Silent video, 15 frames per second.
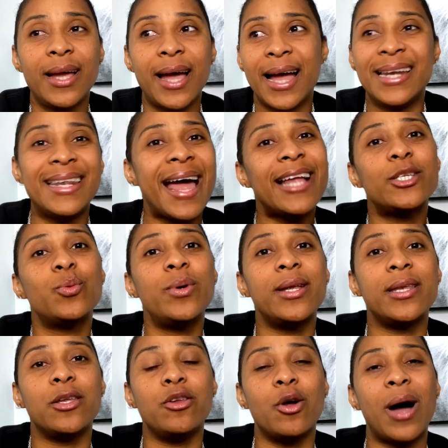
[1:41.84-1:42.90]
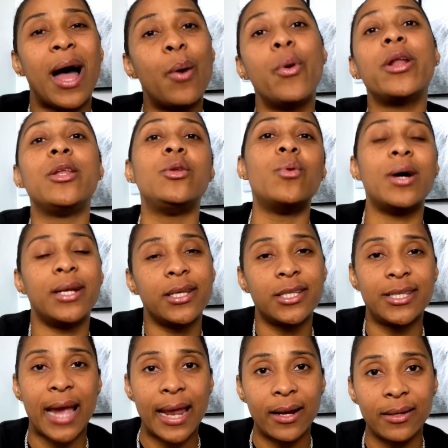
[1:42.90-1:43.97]
And that's what you know I want to do on this
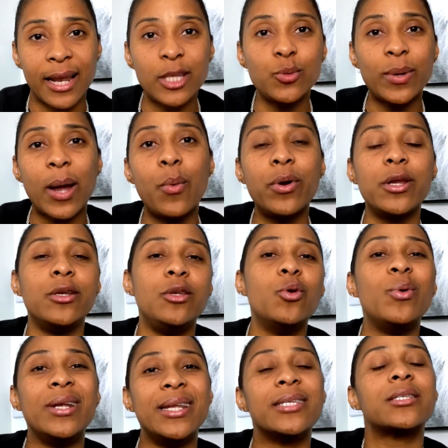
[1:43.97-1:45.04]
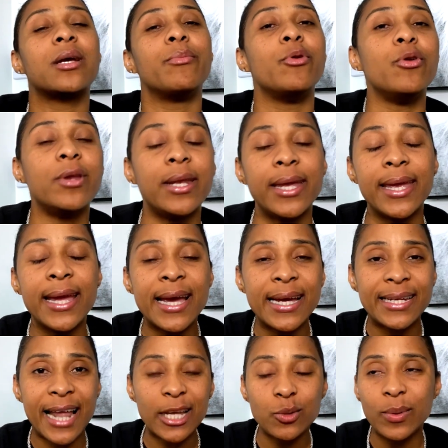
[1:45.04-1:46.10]
channel. That's what I want to do in this community.
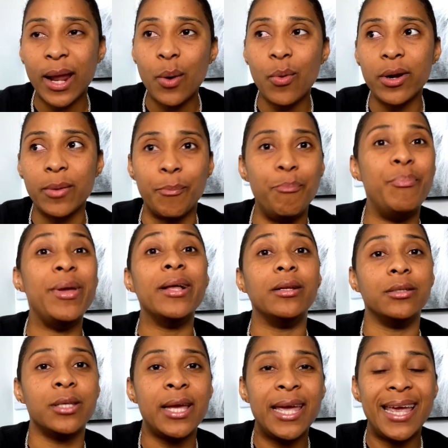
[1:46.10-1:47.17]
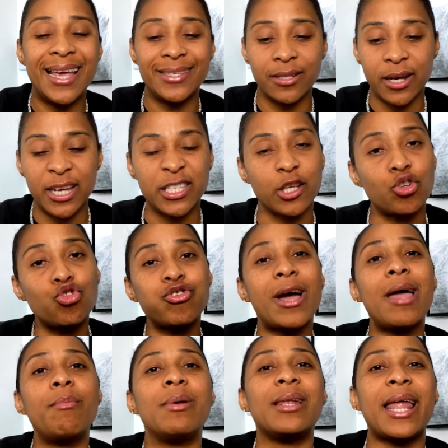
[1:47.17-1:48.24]
That's what I want to build is a is a
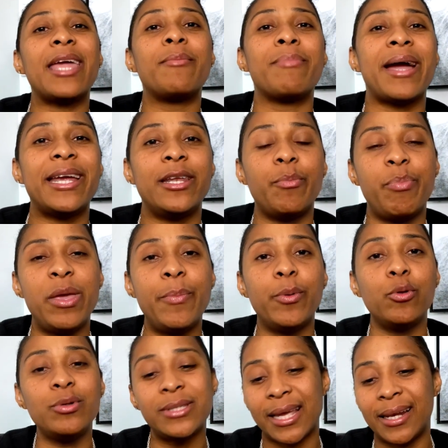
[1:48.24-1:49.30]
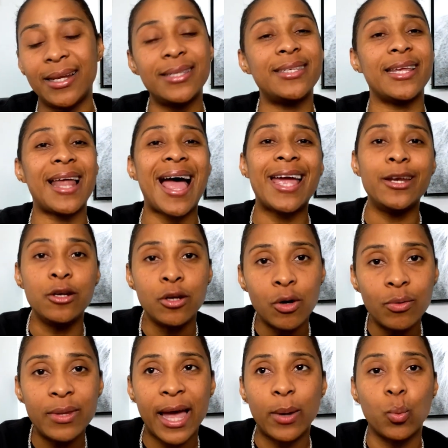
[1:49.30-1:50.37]
tribe of like minded people who said, listen, I
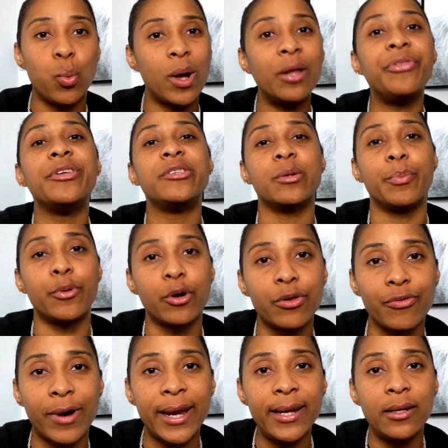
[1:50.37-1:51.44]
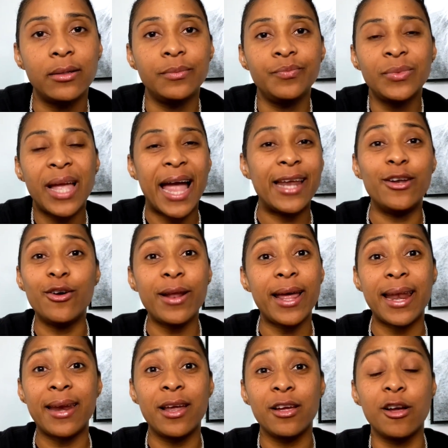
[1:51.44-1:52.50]
know that wealth is a birthright. I know
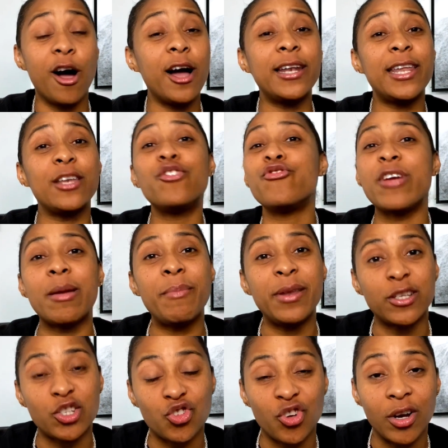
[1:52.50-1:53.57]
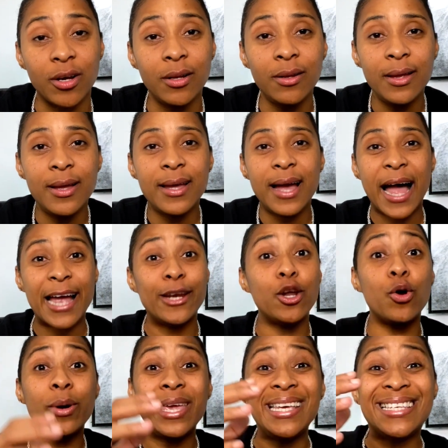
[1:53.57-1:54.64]
that God didn't create me to struggle. I
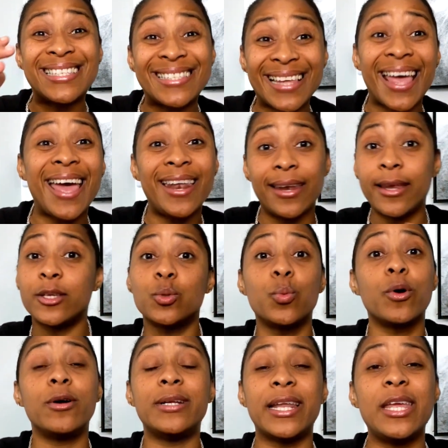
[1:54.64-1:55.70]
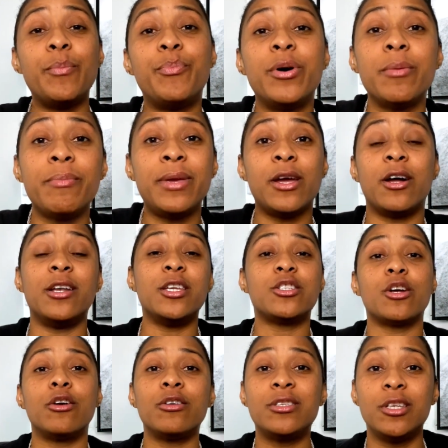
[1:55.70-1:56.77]
know He said in His Word that He put me on this
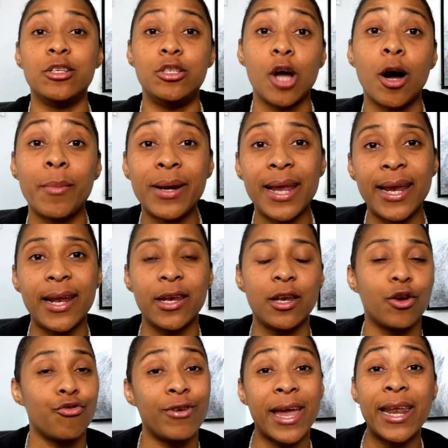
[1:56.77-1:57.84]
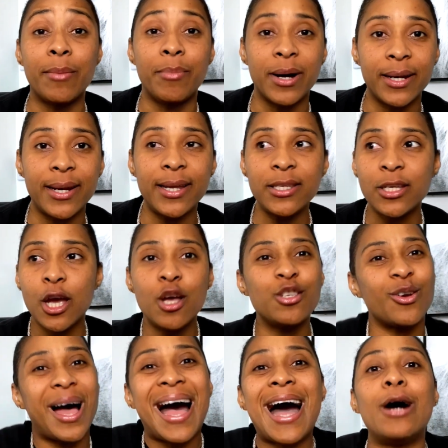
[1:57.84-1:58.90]
earth to dominate and to create abundance.
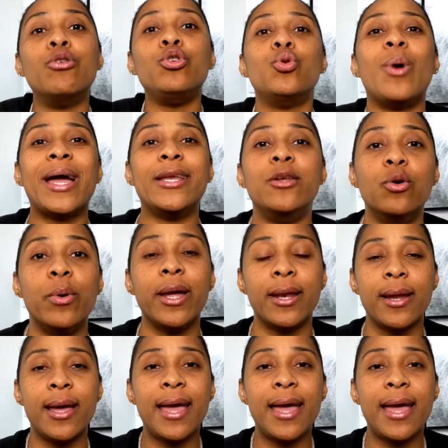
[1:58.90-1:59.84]
So, how do I do it?